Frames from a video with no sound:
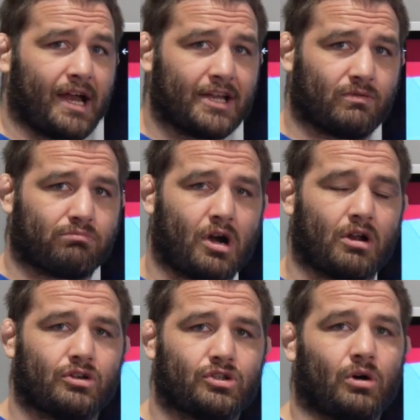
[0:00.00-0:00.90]
guys with
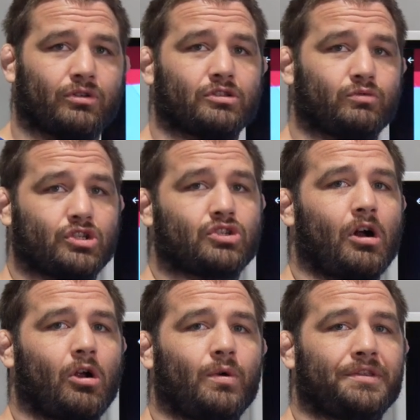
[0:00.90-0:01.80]
broader shoulders would
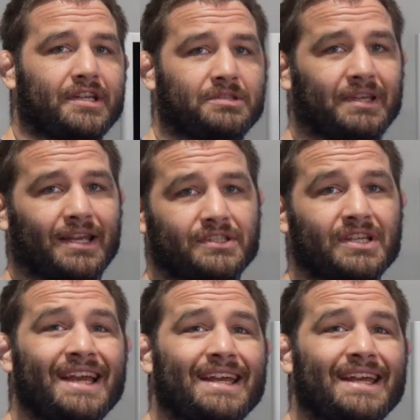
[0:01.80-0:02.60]
struggle with this because